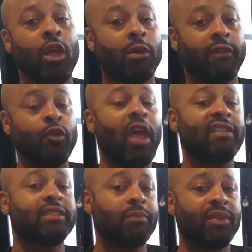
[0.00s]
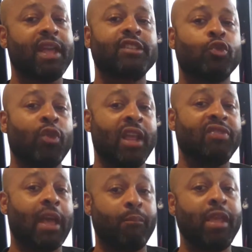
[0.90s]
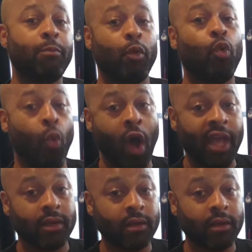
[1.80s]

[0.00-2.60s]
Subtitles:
Because if you have something that's great that people want,